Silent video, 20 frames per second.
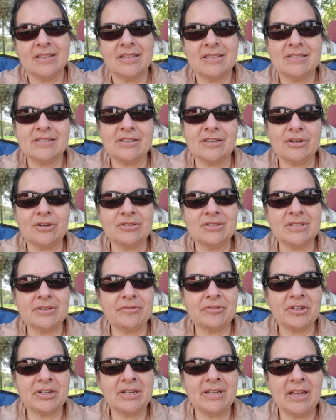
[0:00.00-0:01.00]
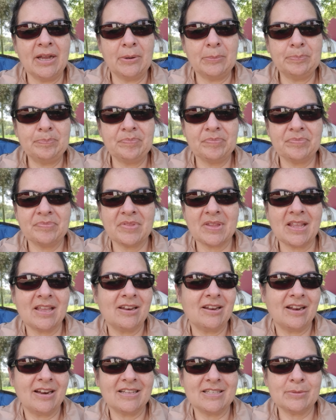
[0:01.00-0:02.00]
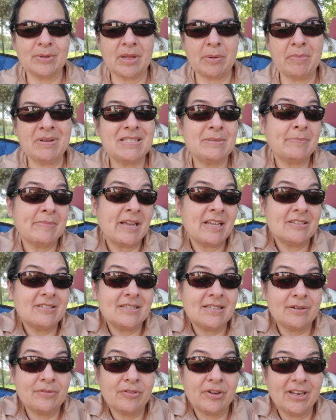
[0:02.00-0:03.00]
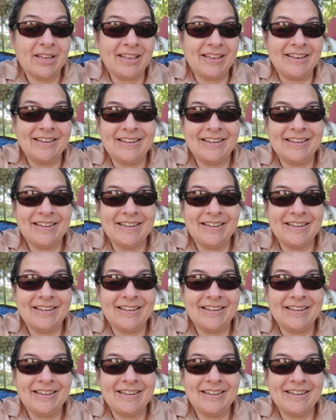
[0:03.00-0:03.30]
a little different now. I don't know how to explain it. My smile's different.